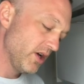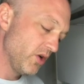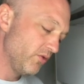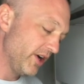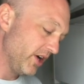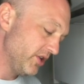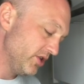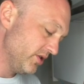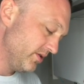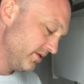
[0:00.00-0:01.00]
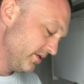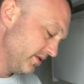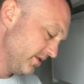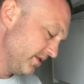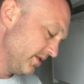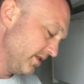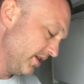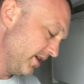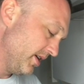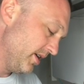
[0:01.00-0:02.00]
red onion,
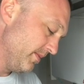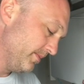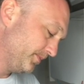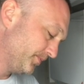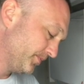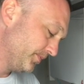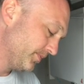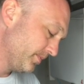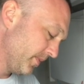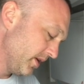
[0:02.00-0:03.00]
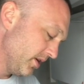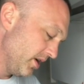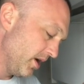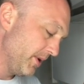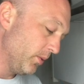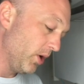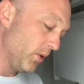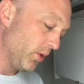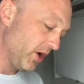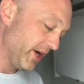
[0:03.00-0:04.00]
a bit of white
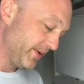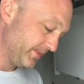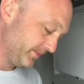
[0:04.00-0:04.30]
wine,